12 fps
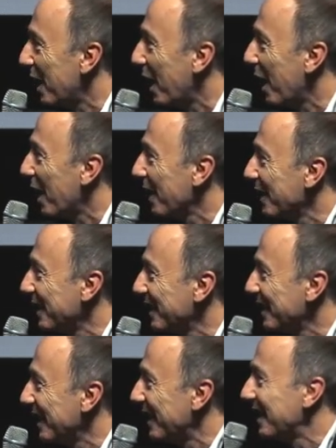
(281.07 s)

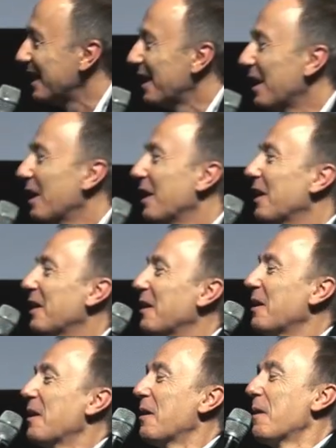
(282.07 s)

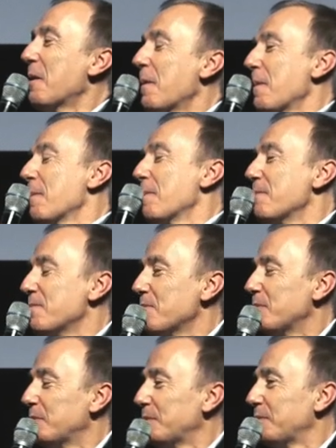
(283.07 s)

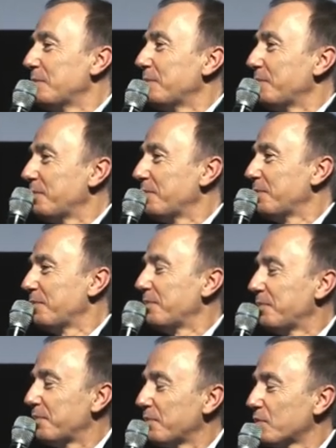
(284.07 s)

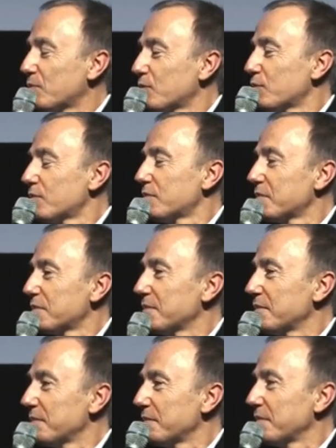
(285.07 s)

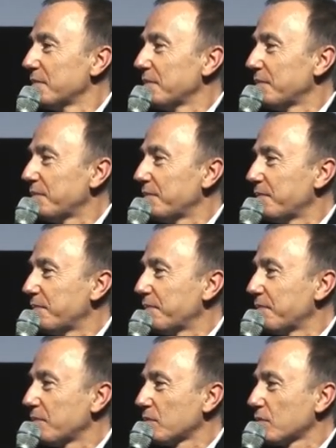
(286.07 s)

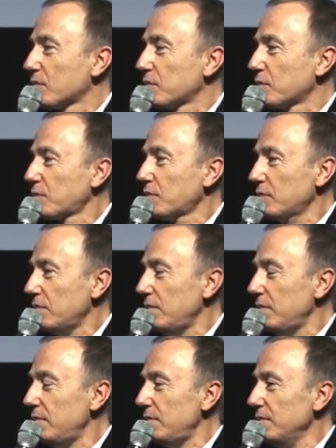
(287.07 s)

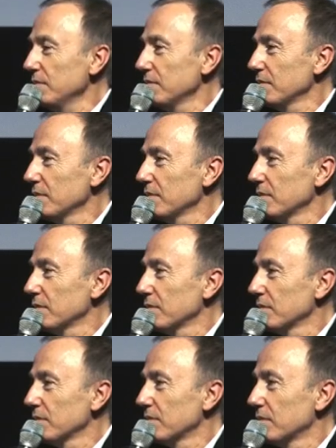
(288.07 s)
The person shown says nothing.